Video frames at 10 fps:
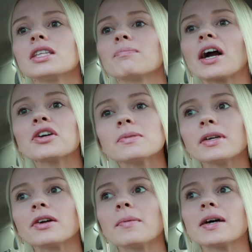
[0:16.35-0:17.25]
then my
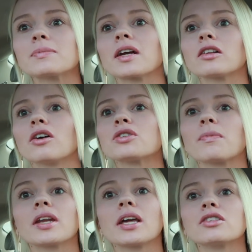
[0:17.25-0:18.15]
Krispy Kreme has been closed
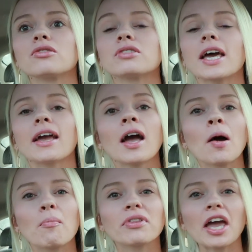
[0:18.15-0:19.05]
Monday and Tuesday,
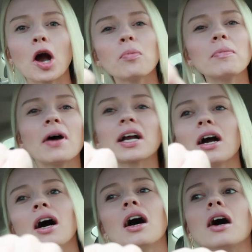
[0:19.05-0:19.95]
but they open back
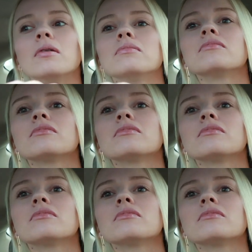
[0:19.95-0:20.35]
up.